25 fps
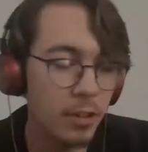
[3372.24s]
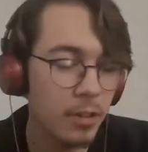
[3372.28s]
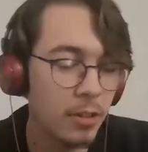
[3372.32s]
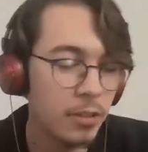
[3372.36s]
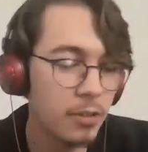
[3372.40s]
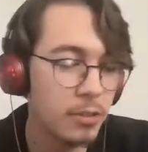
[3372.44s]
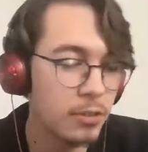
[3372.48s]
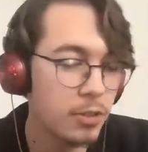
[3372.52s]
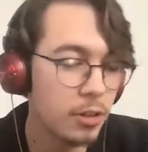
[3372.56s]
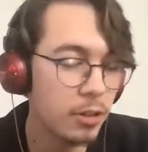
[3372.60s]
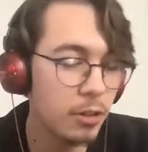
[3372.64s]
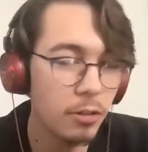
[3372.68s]

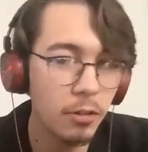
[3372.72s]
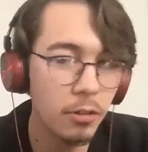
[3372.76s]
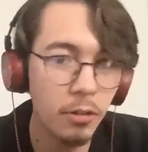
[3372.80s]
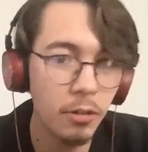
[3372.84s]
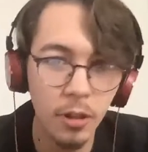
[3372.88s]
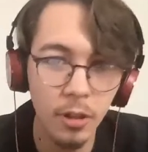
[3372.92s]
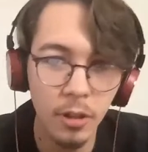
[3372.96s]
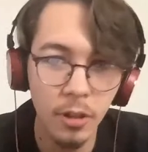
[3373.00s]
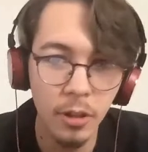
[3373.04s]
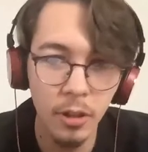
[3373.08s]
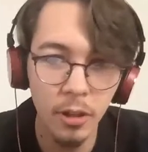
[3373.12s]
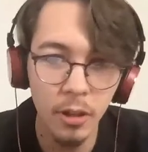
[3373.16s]
so
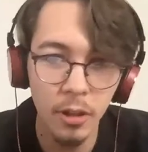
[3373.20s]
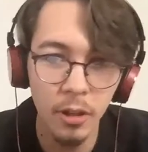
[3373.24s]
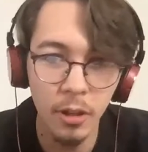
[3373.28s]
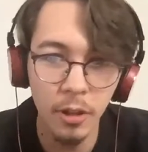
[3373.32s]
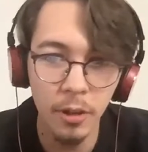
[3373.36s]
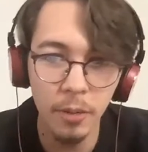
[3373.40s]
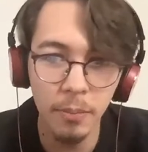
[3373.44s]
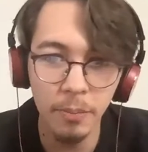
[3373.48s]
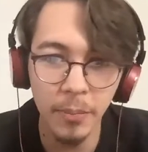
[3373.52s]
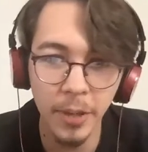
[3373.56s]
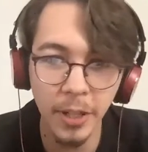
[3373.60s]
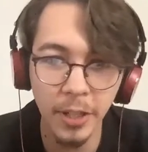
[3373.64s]

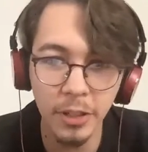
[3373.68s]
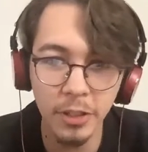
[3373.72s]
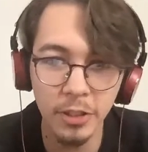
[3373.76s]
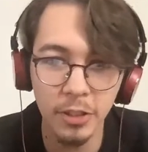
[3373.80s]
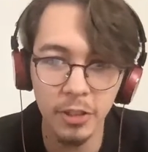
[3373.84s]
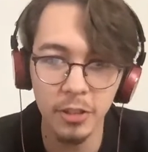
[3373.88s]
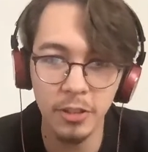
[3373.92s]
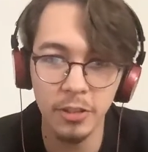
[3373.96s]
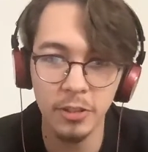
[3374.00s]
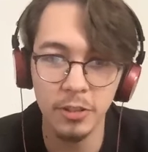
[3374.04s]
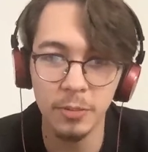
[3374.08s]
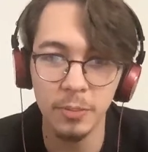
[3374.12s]
make
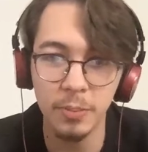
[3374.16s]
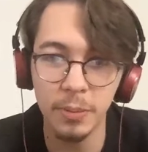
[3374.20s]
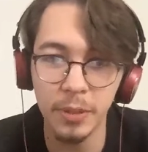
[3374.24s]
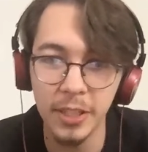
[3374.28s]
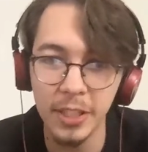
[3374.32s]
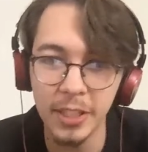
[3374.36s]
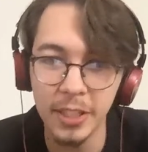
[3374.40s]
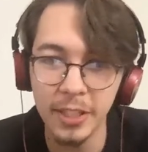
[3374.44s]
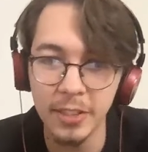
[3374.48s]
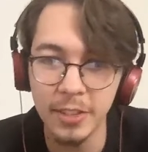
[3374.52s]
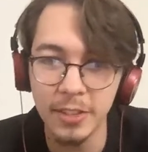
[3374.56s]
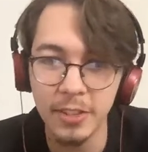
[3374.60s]
sure to
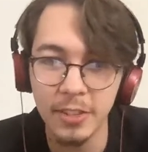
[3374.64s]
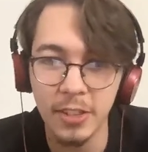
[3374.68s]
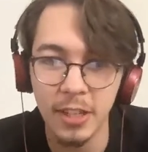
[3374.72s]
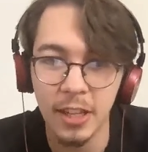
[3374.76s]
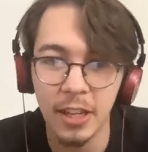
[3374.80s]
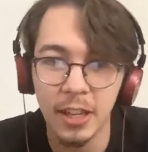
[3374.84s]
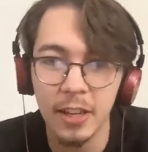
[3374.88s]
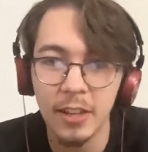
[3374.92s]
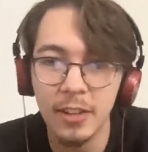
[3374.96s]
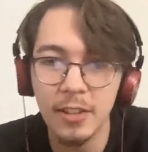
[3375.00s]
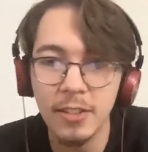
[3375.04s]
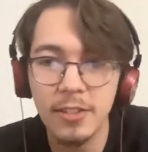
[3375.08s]
please
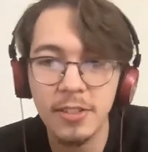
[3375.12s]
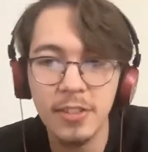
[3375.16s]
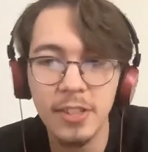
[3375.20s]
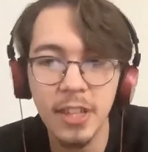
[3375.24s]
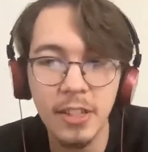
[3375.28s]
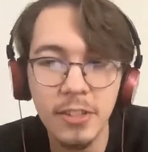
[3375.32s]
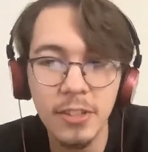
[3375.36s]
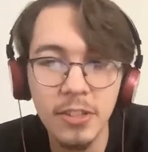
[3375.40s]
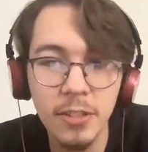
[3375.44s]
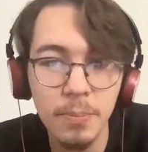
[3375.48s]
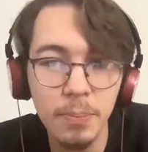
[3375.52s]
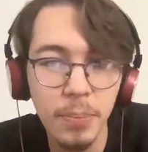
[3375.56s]

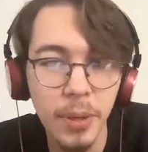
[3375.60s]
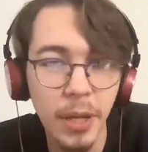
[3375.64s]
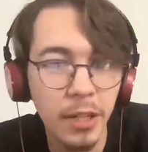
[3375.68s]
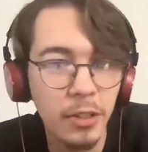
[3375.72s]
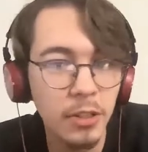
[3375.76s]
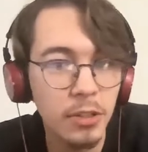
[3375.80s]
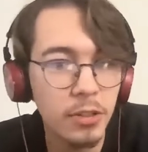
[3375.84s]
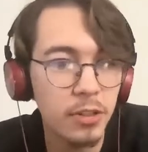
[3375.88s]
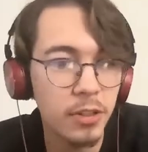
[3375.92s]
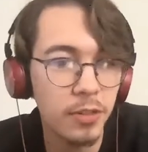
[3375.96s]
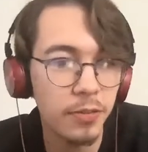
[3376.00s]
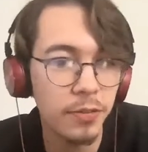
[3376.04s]
send some
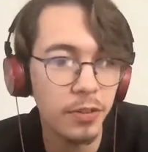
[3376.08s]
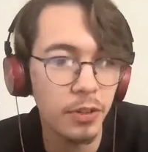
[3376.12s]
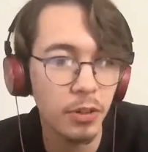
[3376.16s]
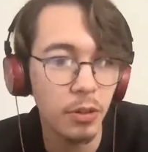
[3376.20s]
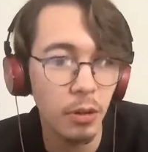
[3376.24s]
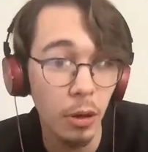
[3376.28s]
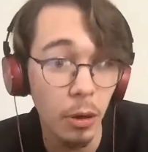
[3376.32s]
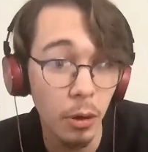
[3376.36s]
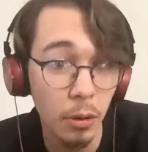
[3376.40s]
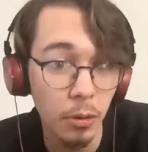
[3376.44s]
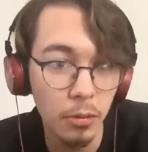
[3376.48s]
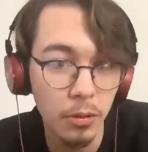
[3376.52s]
pictures of your
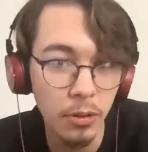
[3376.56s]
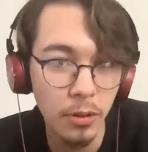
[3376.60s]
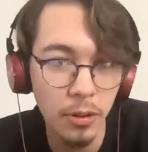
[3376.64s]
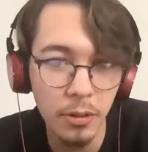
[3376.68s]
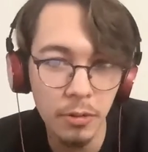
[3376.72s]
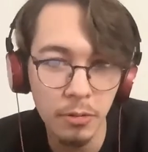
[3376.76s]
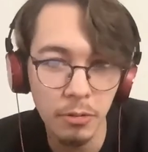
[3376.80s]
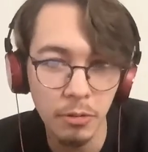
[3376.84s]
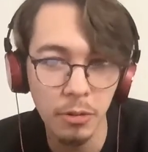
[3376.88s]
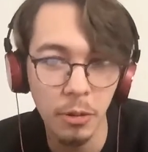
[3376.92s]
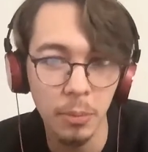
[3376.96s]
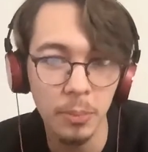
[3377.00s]
own
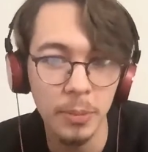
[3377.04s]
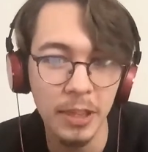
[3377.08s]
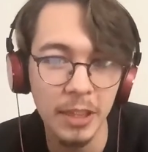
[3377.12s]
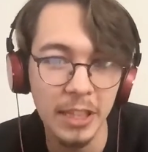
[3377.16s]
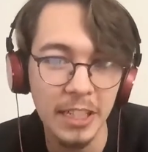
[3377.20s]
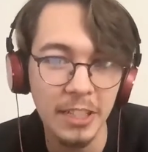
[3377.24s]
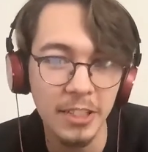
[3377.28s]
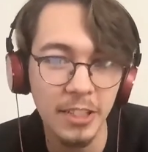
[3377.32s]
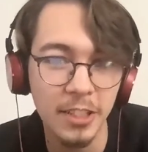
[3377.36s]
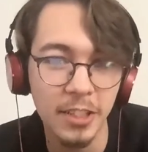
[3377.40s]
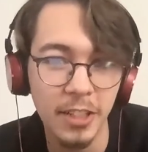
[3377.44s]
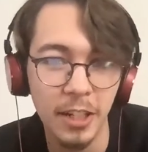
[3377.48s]
Roman
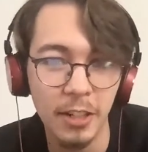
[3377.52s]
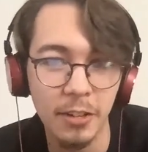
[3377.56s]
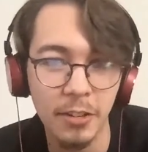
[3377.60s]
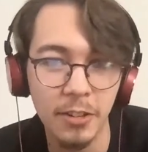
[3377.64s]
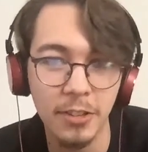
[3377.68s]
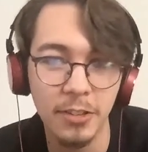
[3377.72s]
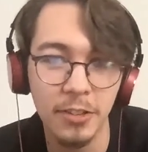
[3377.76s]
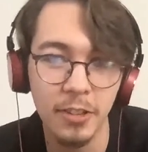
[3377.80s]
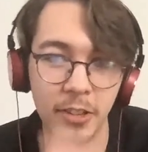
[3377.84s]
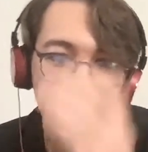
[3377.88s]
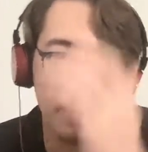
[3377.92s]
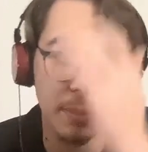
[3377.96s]
legionaries
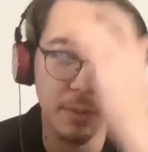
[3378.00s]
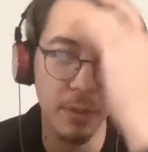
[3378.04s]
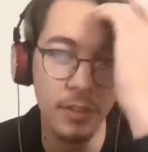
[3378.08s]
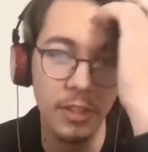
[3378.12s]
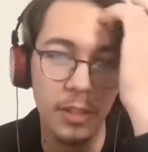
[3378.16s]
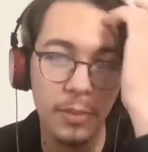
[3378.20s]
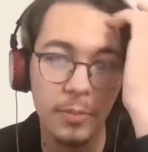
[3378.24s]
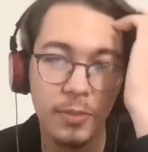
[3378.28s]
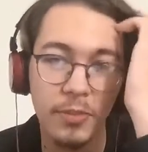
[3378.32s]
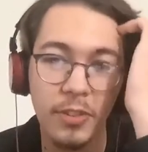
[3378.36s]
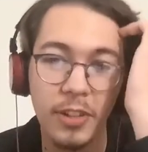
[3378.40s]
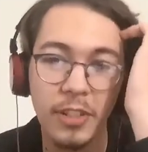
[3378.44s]
to the
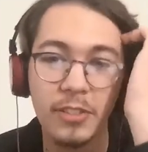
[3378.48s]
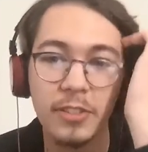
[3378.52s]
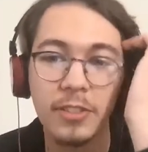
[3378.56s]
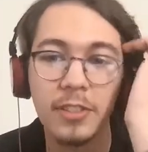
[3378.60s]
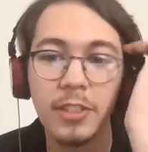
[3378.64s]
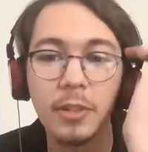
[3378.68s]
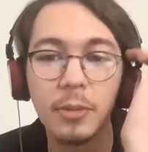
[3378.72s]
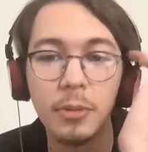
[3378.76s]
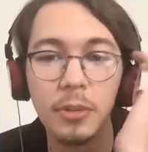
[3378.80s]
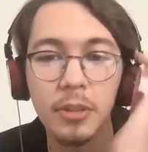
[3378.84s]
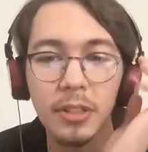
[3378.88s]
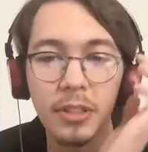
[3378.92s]
Museum of
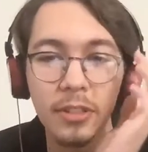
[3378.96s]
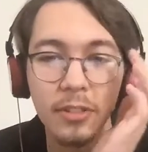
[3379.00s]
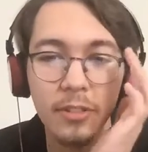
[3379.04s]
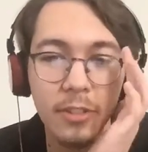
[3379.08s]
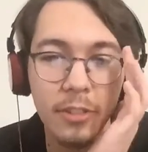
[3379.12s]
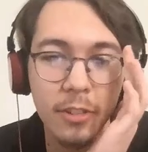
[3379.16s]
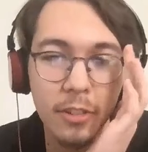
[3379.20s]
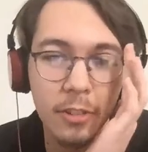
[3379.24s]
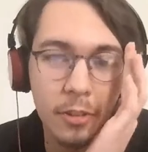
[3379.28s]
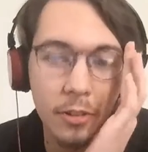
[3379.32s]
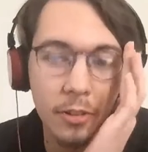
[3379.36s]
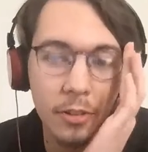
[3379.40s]

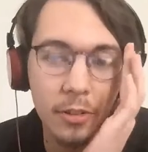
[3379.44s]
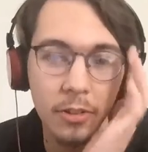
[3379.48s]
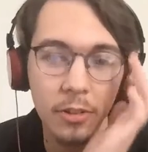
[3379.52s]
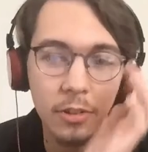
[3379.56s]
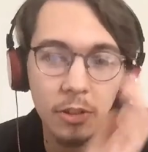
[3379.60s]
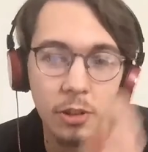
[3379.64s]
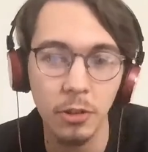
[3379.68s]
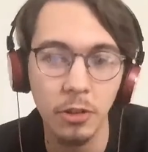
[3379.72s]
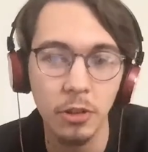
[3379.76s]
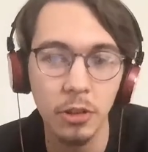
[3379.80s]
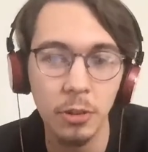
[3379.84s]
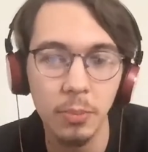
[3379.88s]
Antiquities
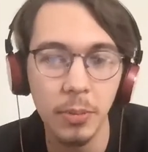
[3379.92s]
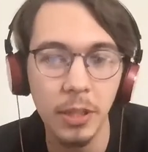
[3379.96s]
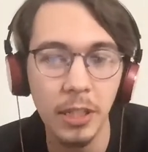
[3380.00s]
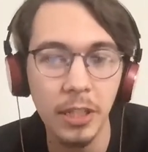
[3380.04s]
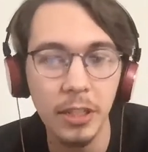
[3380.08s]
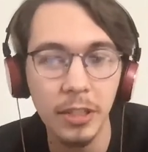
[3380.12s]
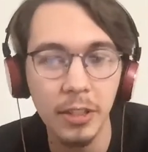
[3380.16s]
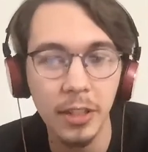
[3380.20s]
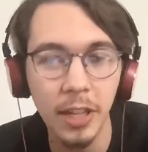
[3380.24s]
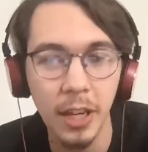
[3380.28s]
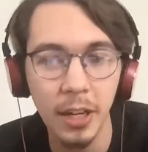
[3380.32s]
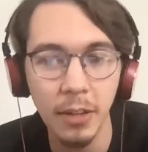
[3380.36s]
social
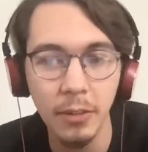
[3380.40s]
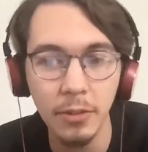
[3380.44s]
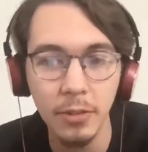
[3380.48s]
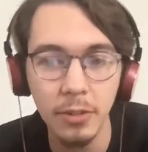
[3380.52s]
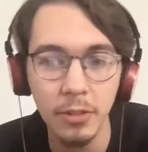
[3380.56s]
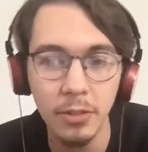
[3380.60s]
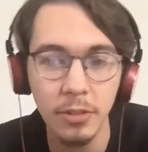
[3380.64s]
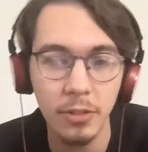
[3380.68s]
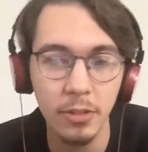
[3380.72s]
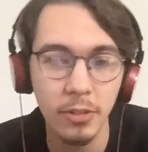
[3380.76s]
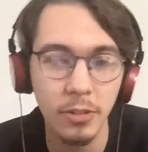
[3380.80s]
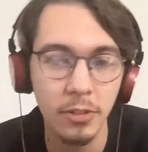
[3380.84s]
media
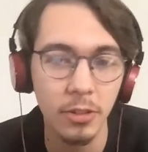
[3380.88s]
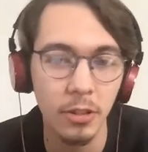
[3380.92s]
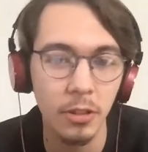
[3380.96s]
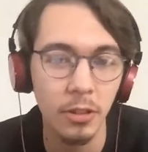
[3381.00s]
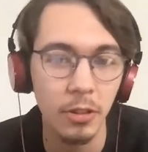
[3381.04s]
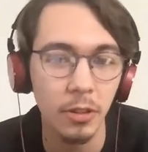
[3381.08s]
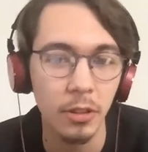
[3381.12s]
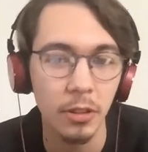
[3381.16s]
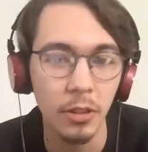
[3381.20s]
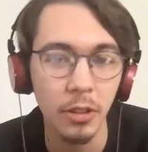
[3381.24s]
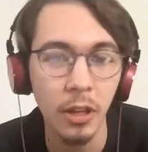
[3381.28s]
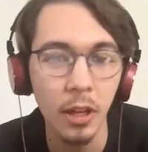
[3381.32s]
accounts so
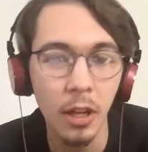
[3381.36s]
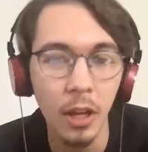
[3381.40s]
that